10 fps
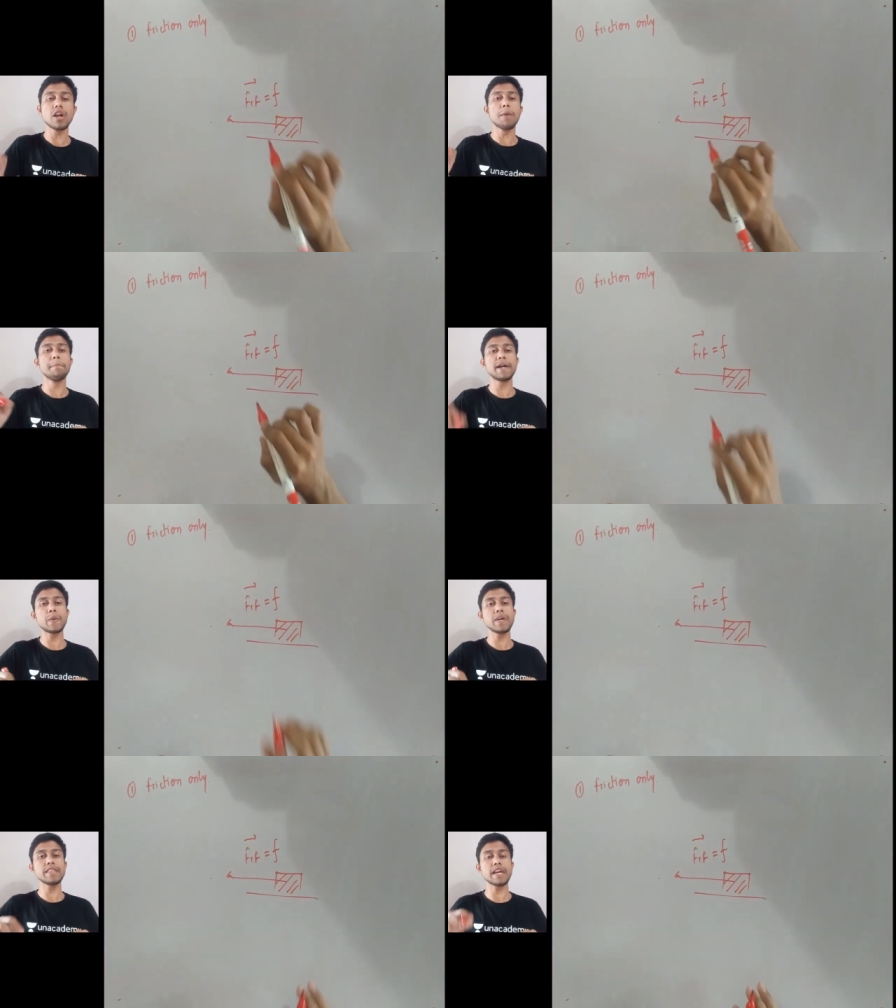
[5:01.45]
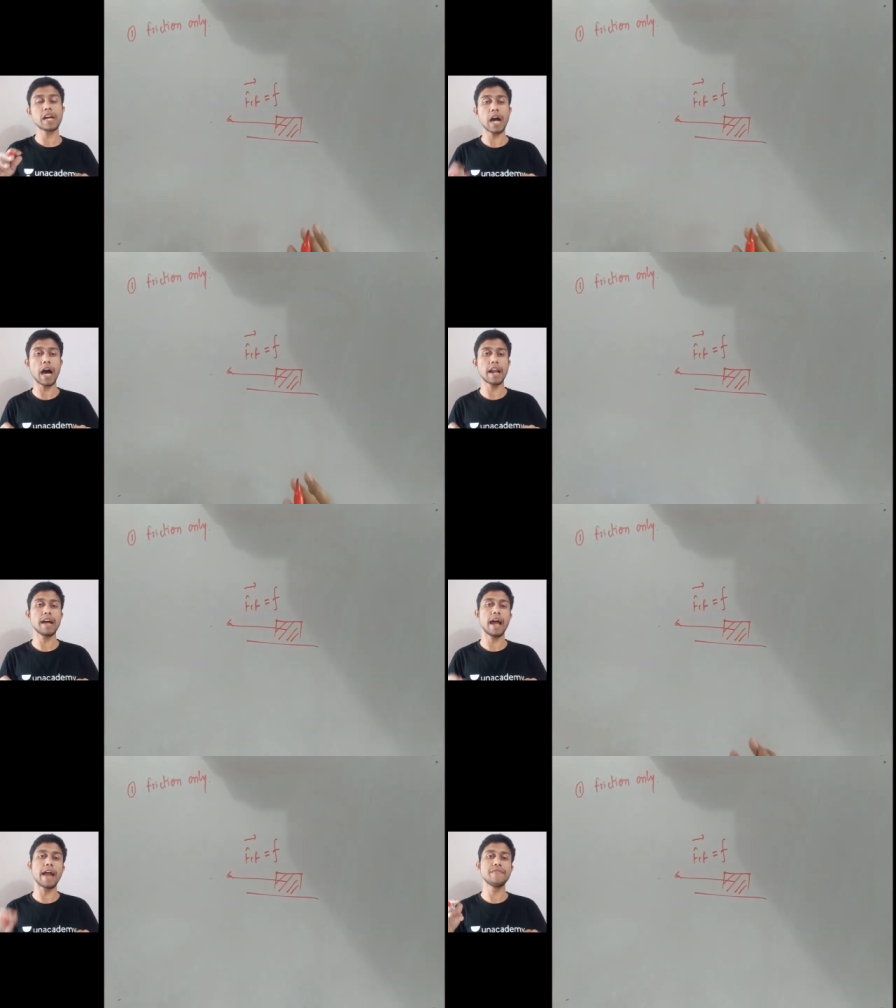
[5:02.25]
between the car
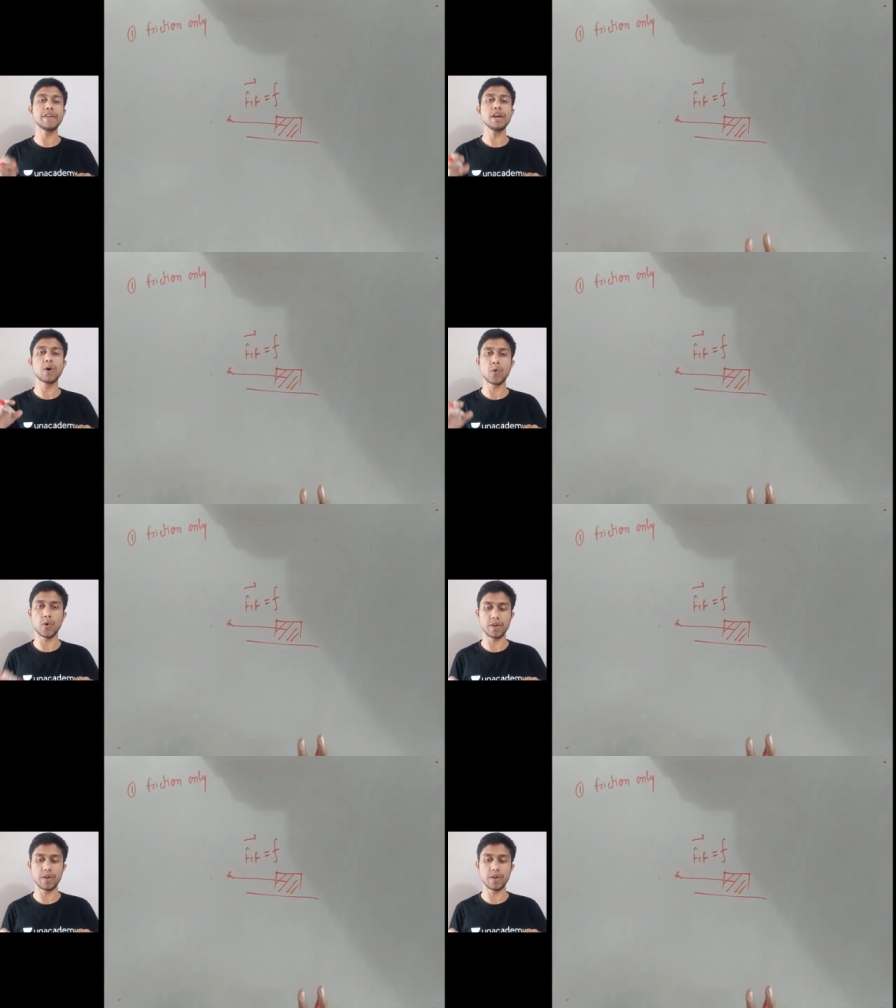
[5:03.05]
and the road.